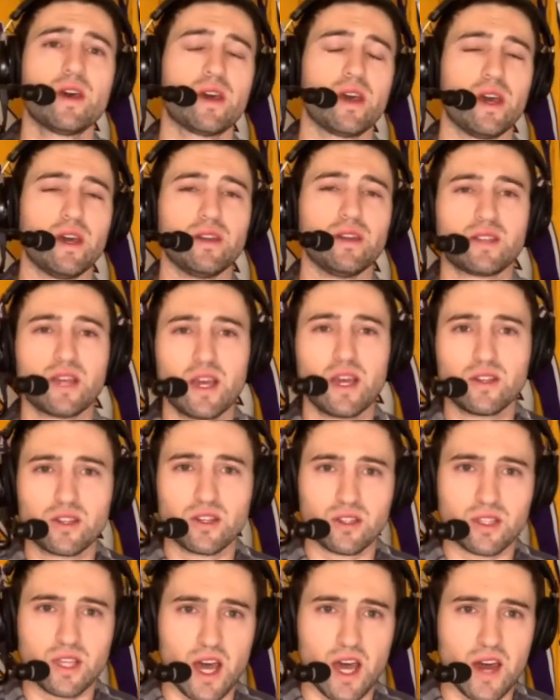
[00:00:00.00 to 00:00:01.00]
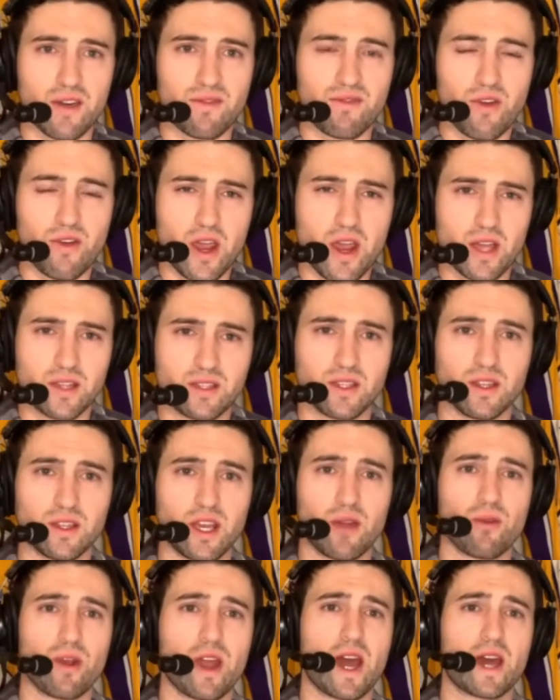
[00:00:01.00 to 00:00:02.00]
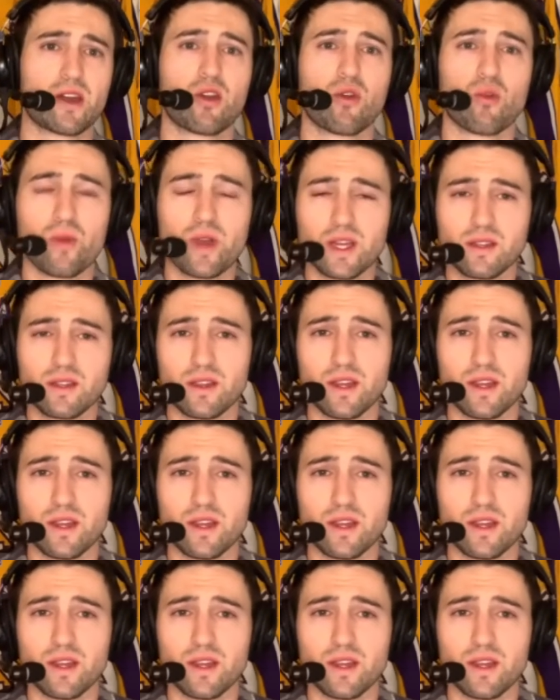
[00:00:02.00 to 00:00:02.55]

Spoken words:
and his agent, Todd France, and they were at a grid.